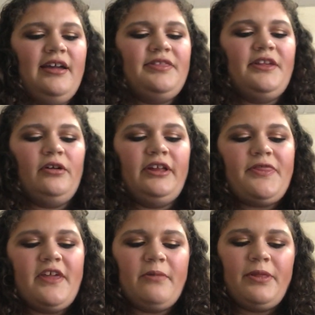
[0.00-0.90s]
The only
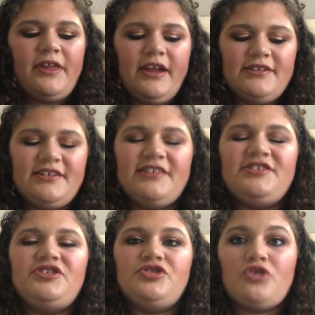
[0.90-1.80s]
thing with it is it's
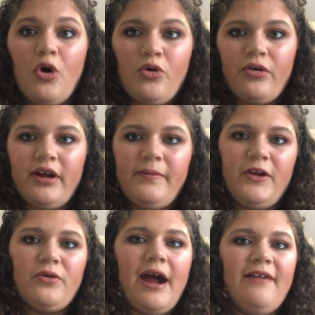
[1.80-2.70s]
so creamy,
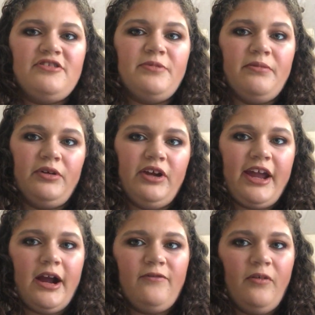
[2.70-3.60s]
you have to be really
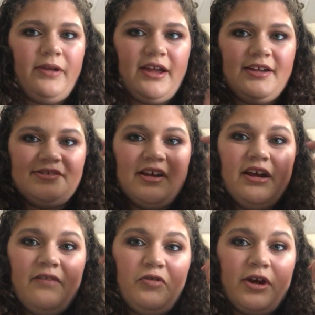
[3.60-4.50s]
careful because
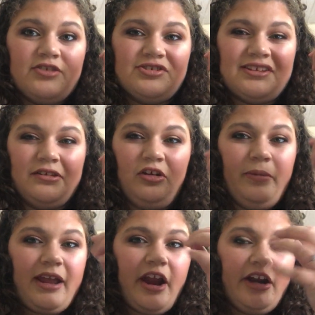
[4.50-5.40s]
if you get just a little
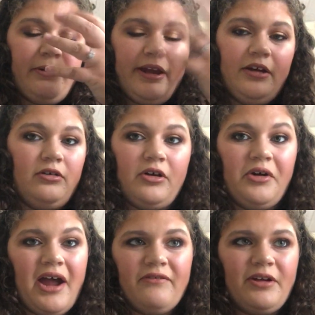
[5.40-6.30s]
bit carried away, it'll go
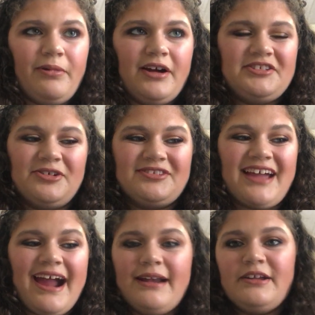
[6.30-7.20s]
everywhere, so it's
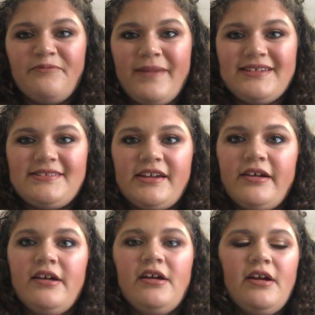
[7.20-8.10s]
kind of
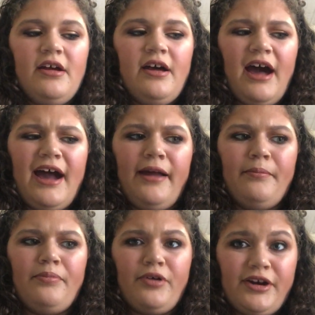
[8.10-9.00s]
messy.
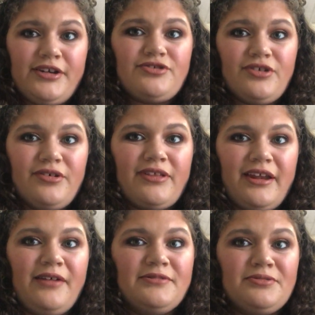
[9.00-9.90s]
I'm pretty sure
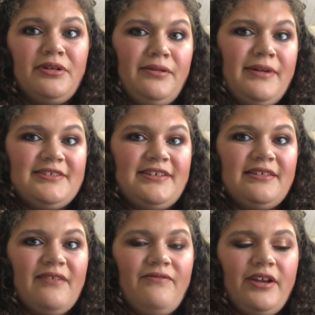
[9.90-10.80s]
that it was really messy in
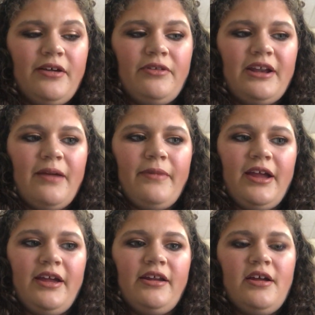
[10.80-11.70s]
that video that I
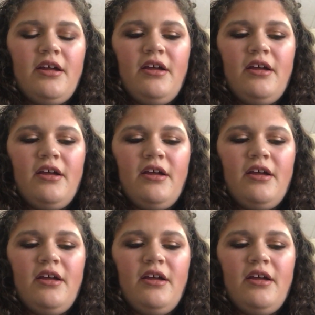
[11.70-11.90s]
made,